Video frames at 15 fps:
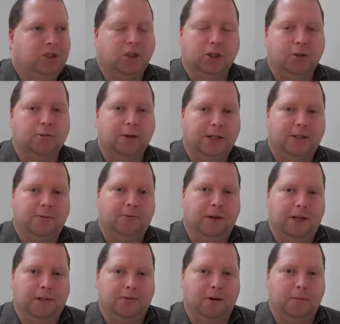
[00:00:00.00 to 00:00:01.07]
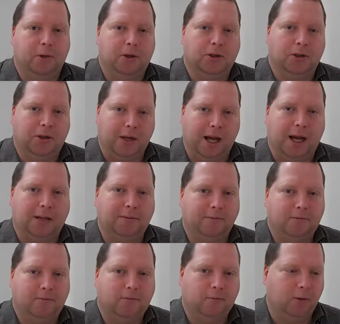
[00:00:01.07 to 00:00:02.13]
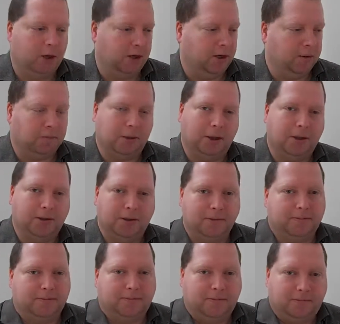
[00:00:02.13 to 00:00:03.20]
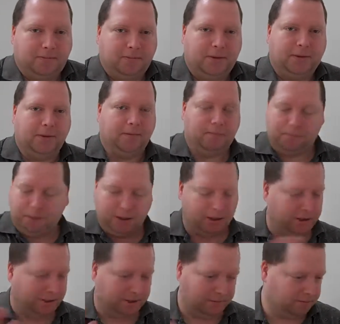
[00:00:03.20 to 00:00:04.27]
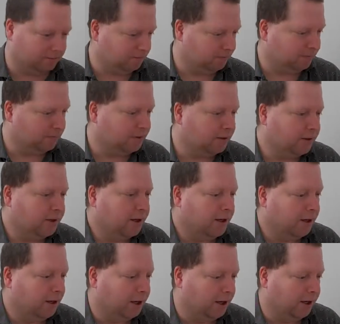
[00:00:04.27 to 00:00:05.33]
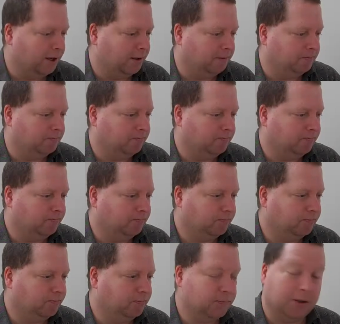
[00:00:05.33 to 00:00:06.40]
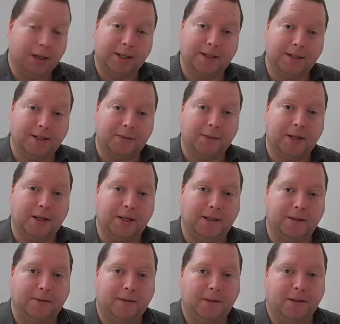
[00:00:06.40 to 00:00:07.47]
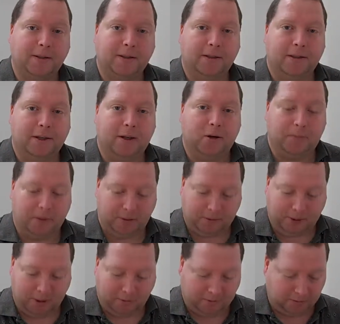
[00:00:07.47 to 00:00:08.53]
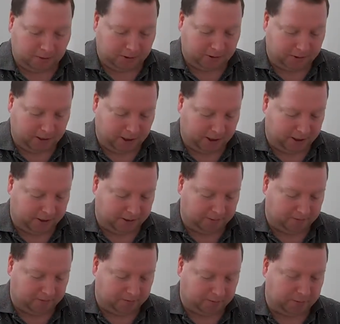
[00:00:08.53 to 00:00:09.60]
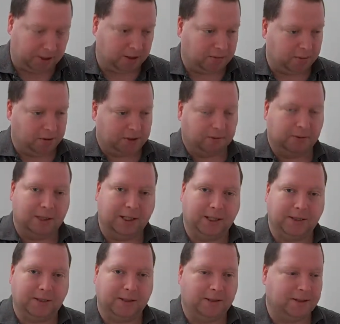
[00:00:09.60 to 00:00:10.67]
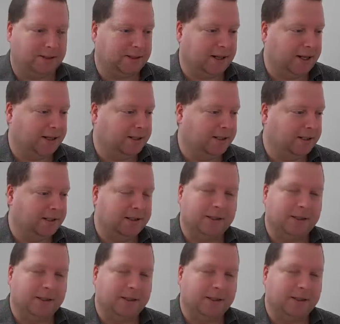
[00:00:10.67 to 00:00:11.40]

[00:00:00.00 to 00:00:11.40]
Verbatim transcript: good reason why a drummer should not wear earplugs. Period. Um, so I guess that's about it. I hope that was helpful. Um, I'm going to put some links on the side